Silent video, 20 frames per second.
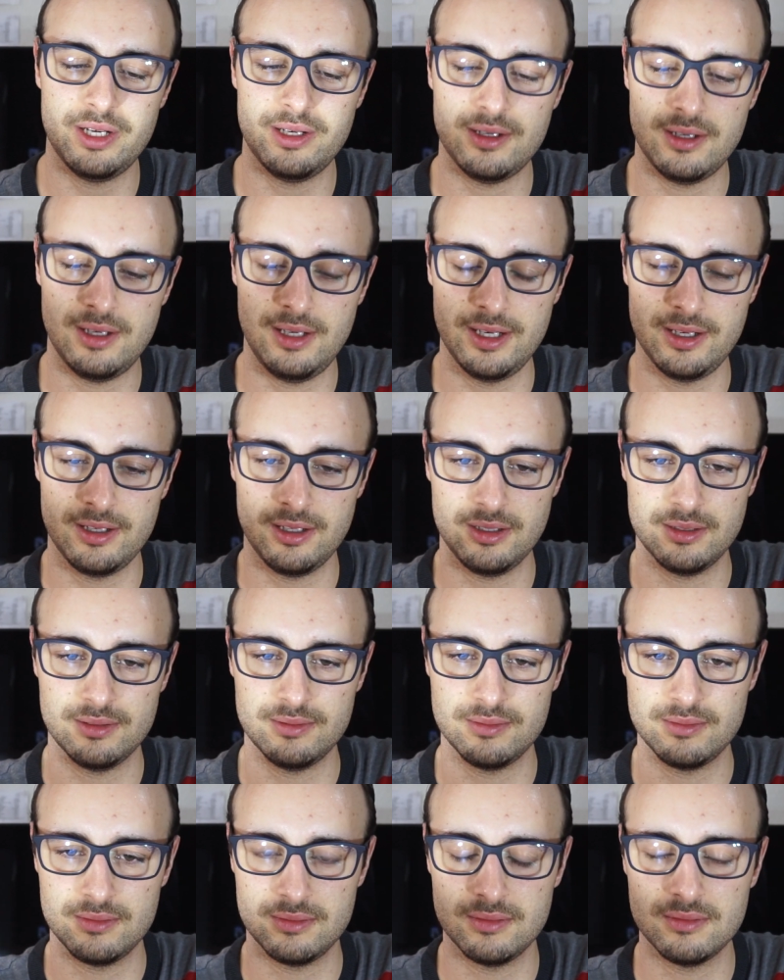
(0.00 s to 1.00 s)
a little
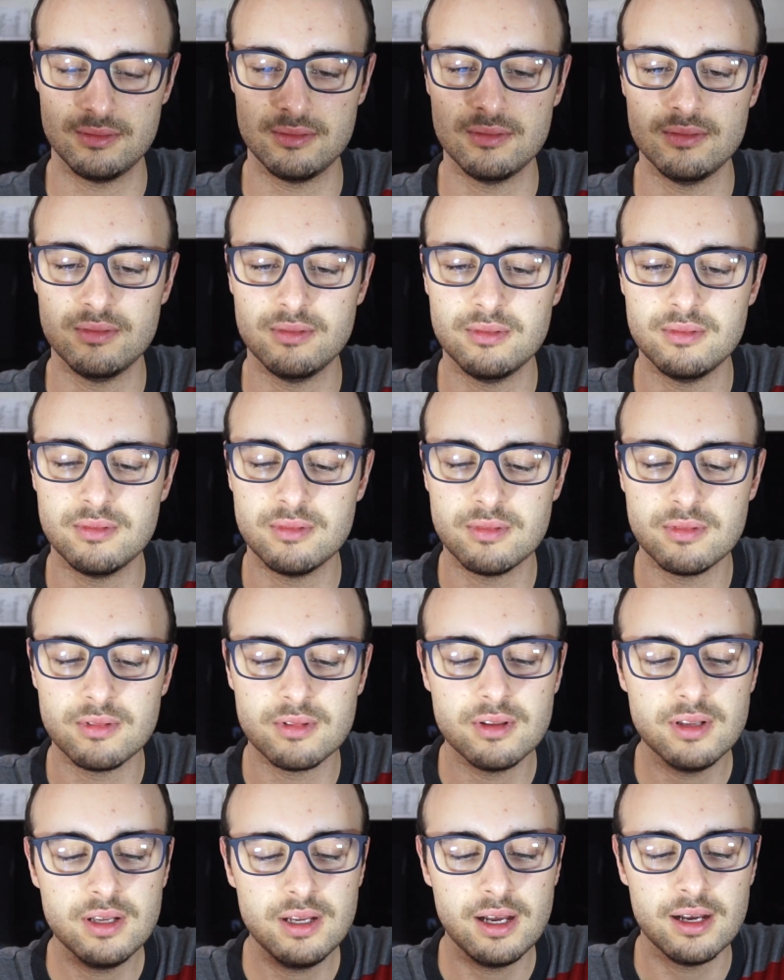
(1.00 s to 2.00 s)

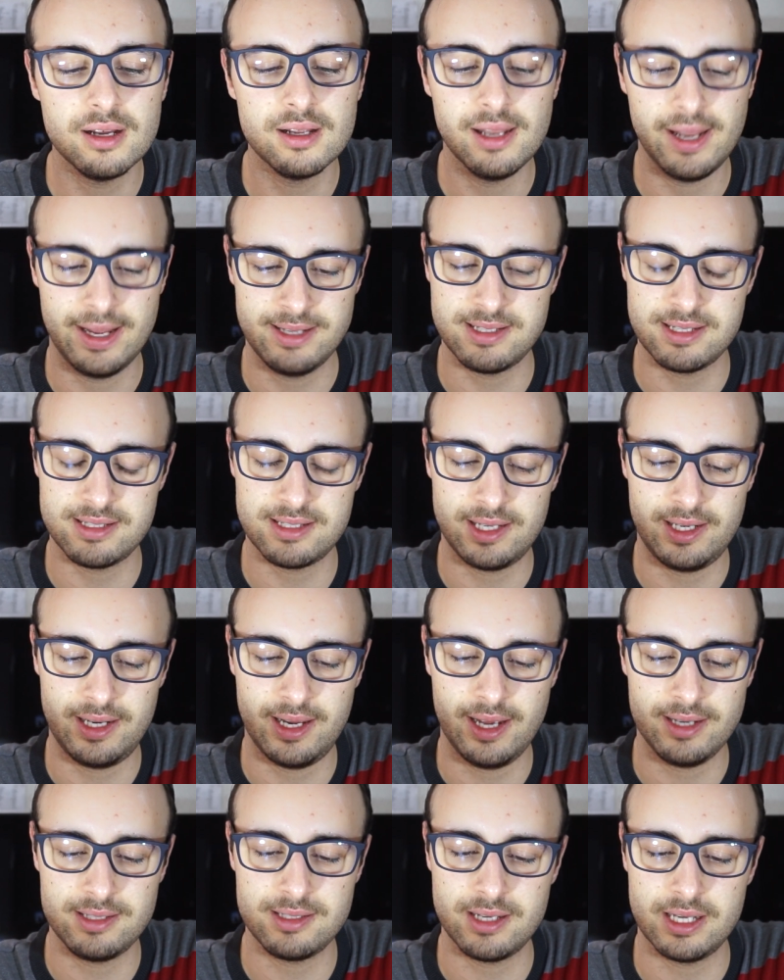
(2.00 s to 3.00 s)
lenses and
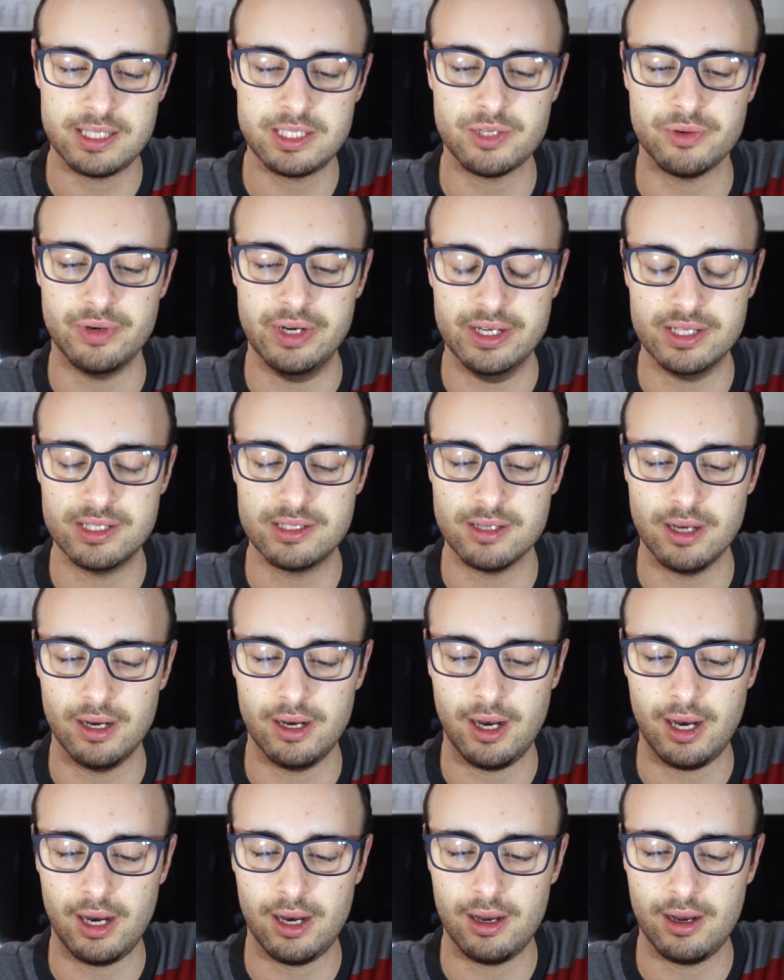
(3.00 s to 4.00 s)
accessories.
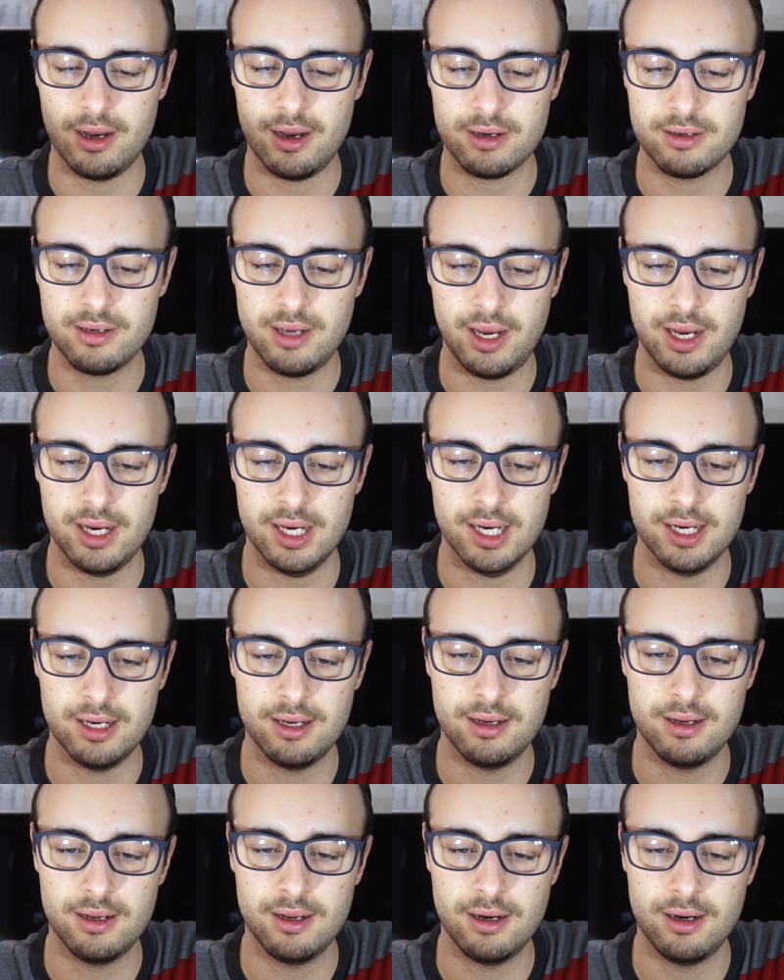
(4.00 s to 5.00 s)
Okay,
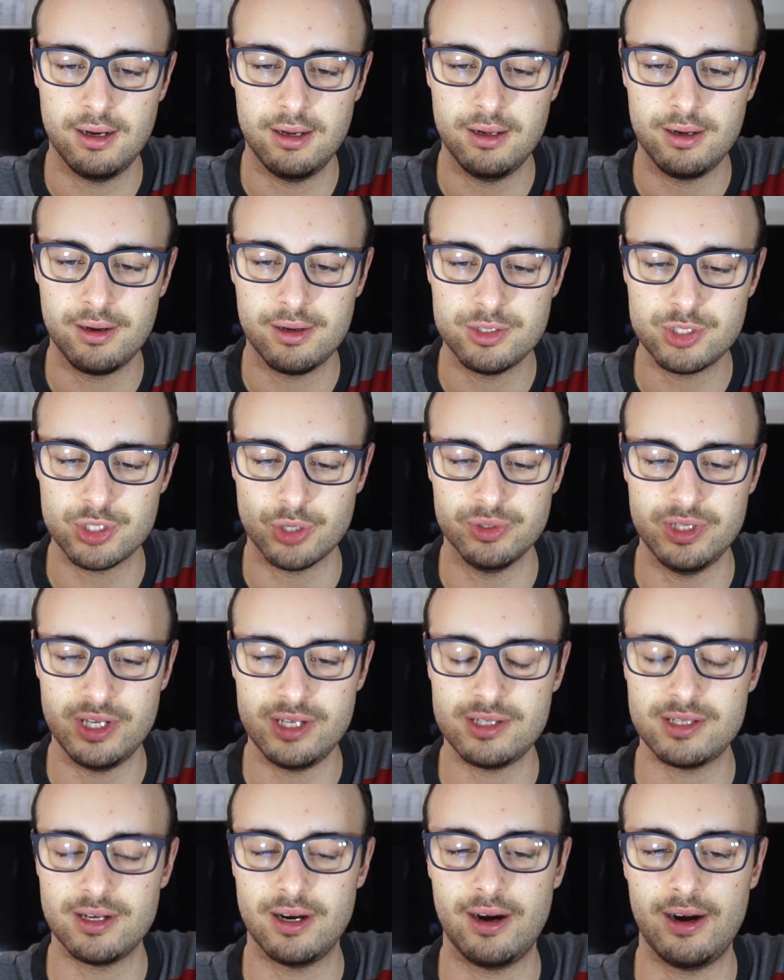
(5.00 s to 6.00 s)
so
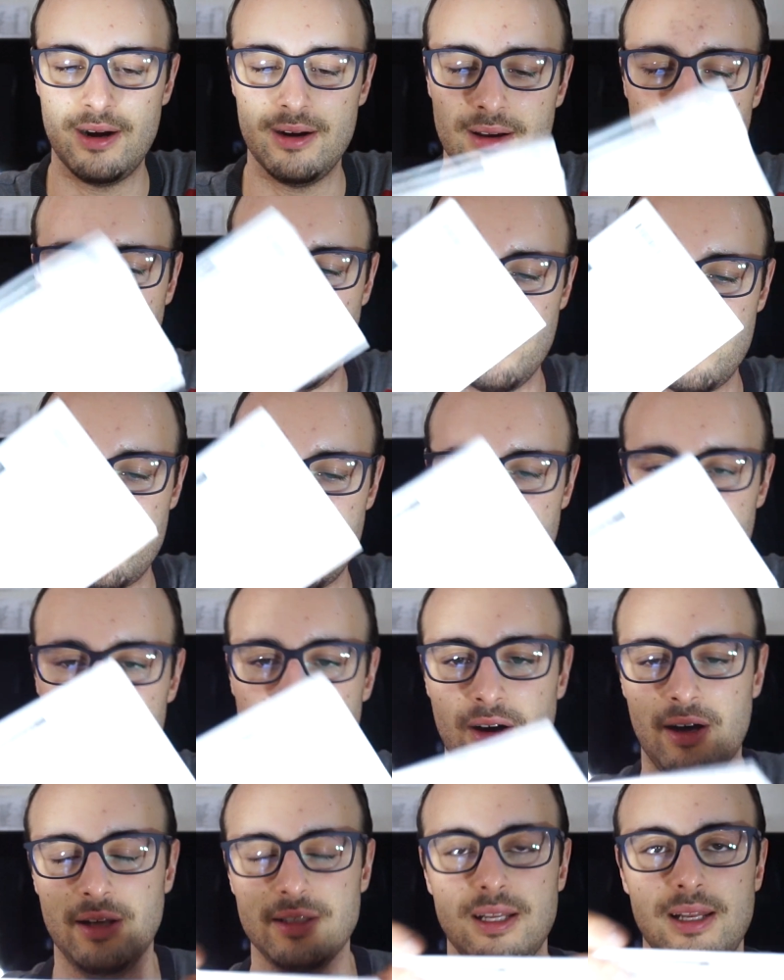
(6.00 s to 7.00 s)
these are, I think,
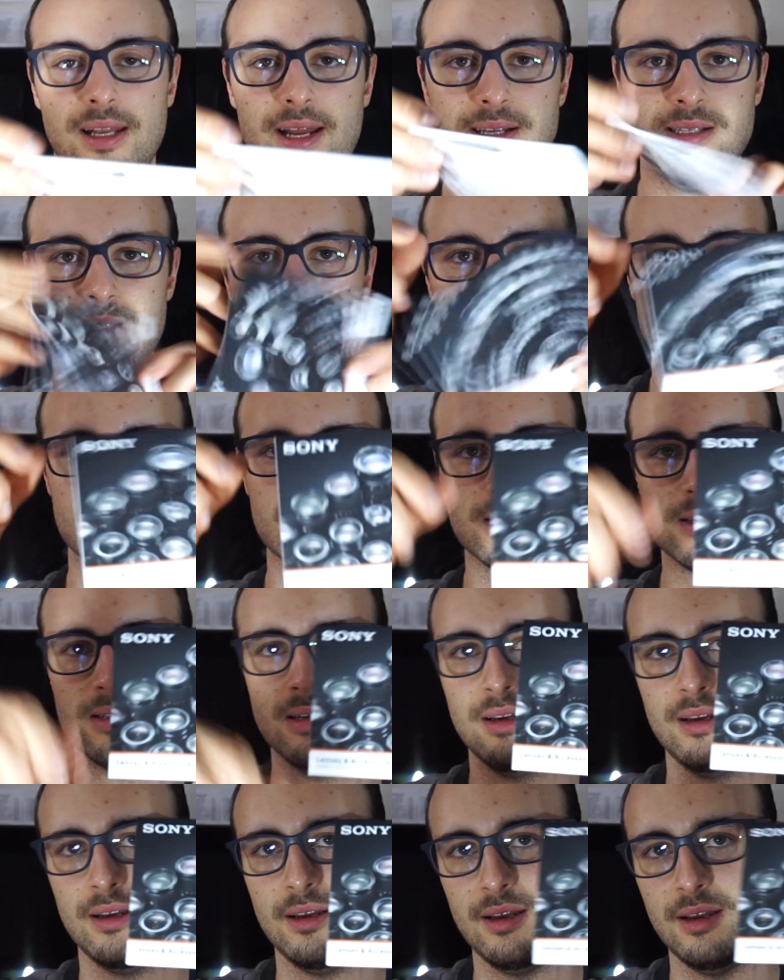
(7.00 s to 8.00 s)
all the lenses
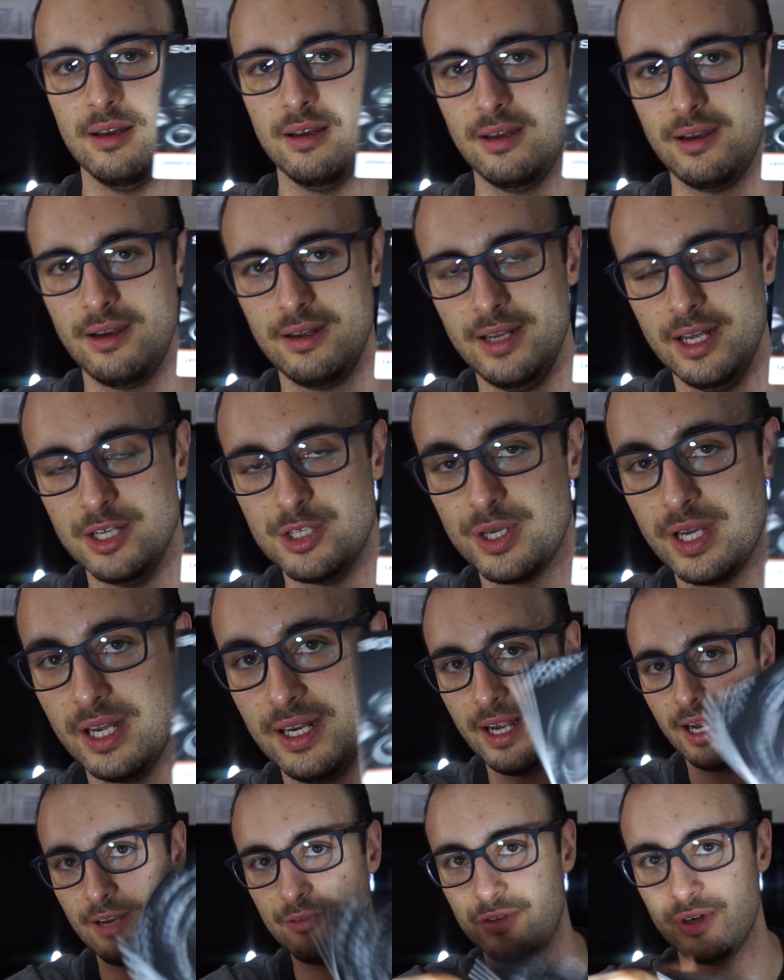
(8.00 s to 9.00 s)
that you can
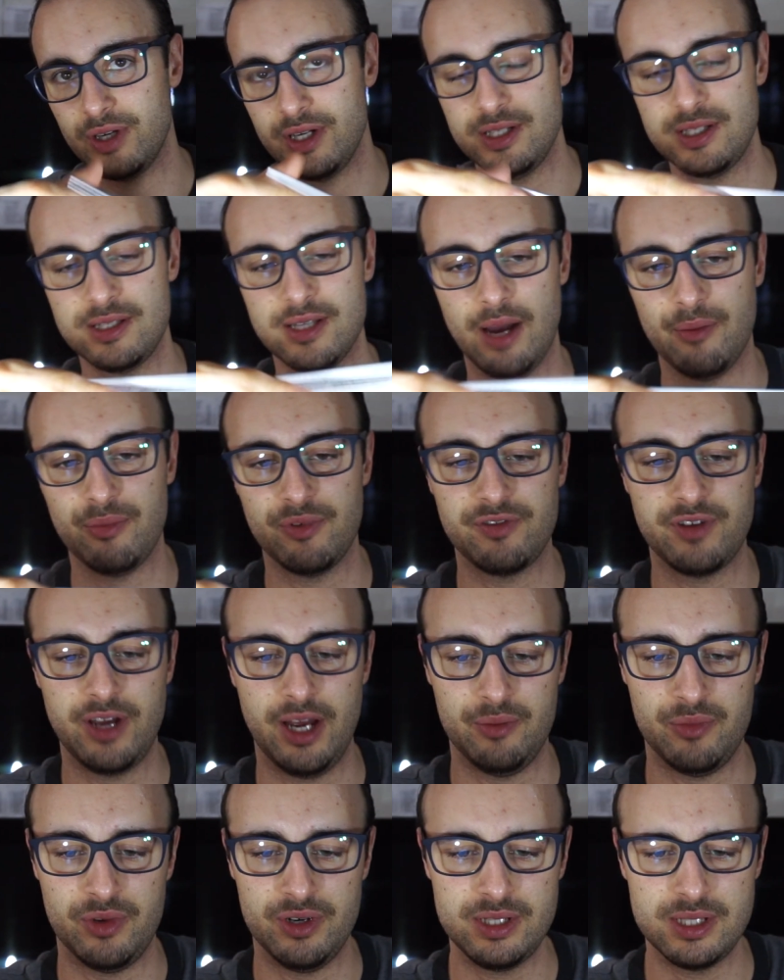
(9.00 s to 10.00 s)
get for these type of
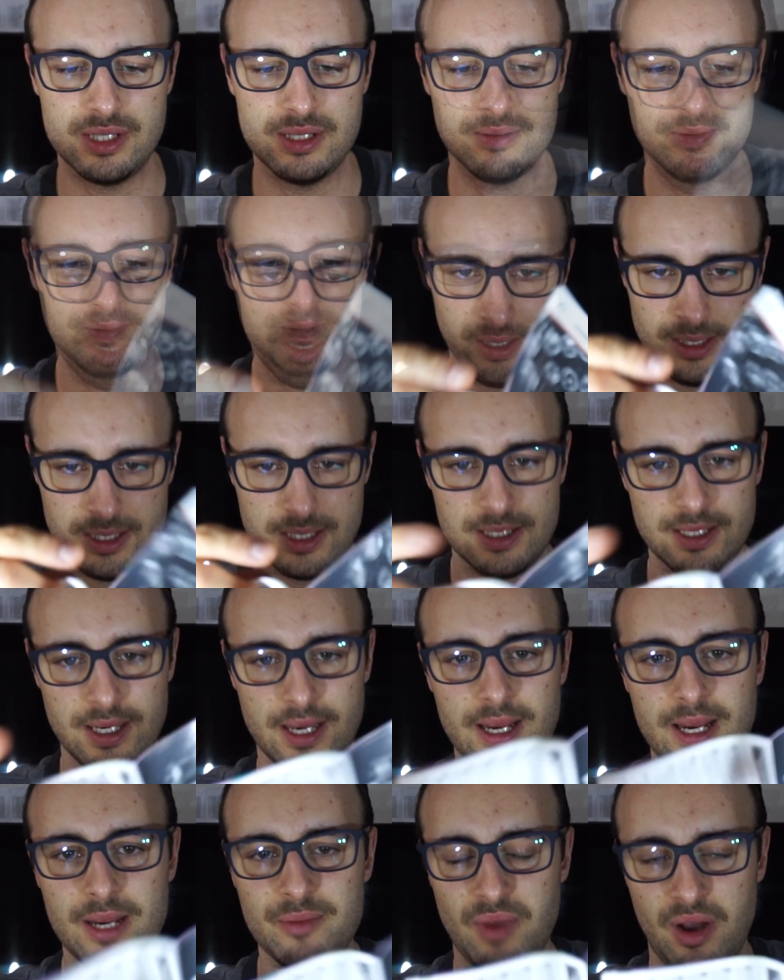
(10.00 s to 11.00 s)
cameras. This is an
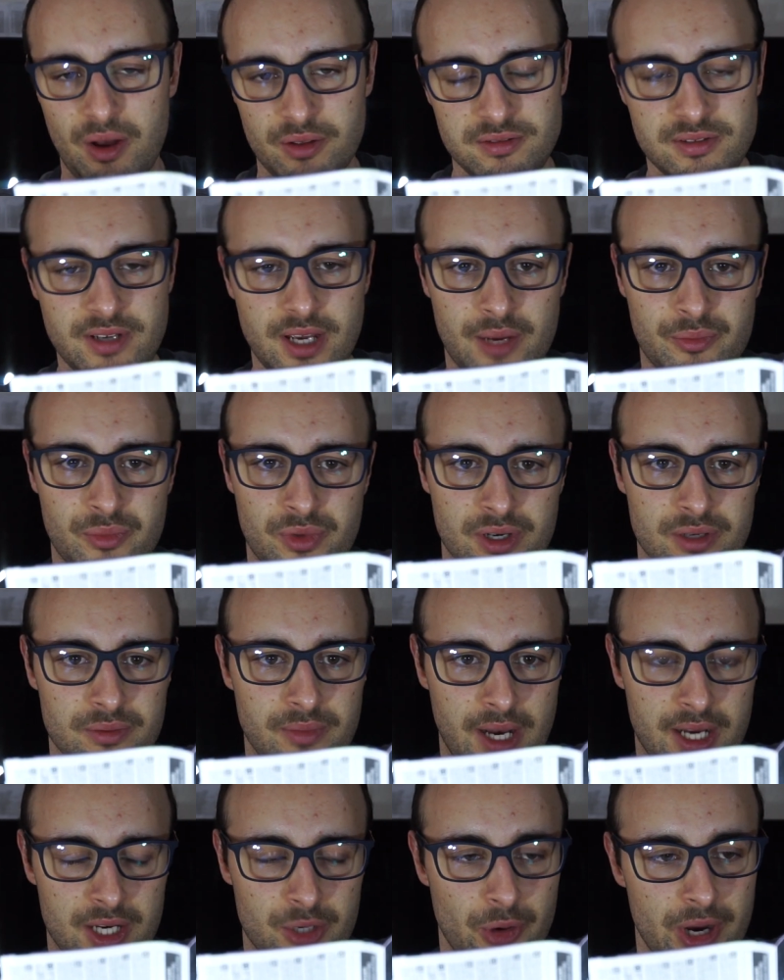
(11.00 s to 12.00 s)
E-mount camera,
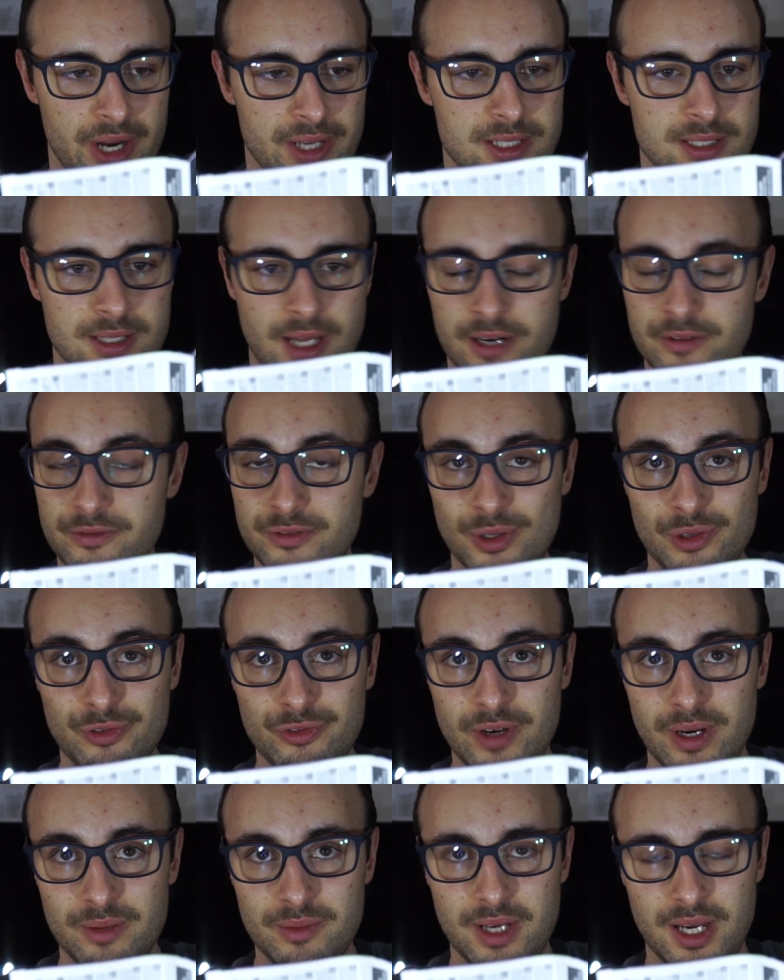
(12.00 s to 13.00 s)
by the way. It's not a
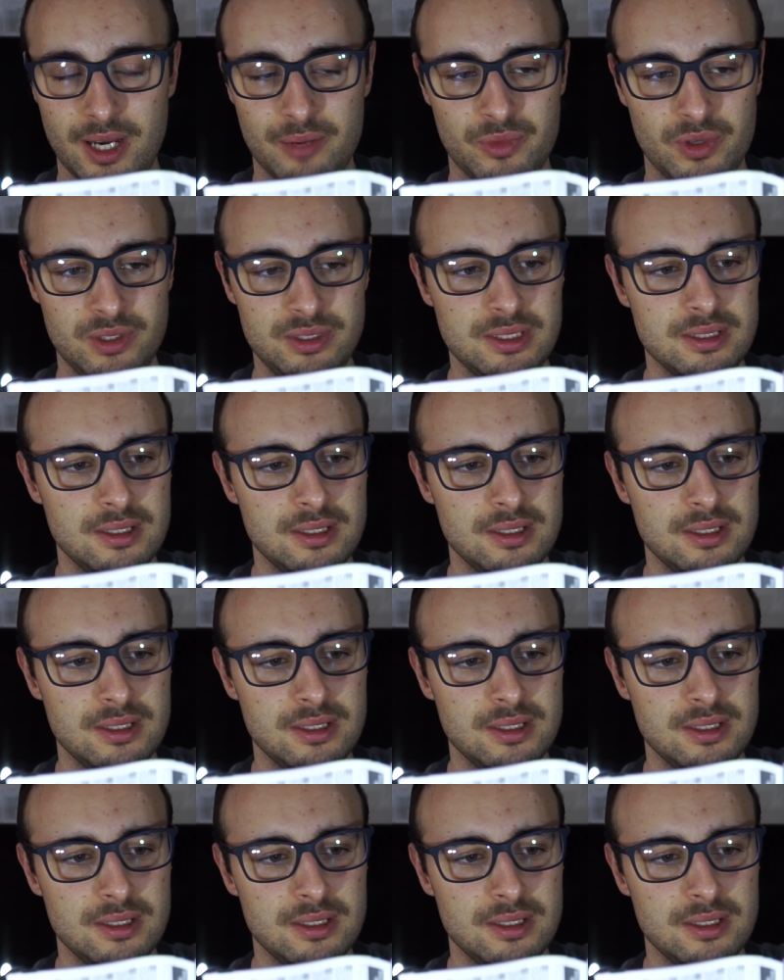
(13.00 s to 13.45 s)
full-frame camera,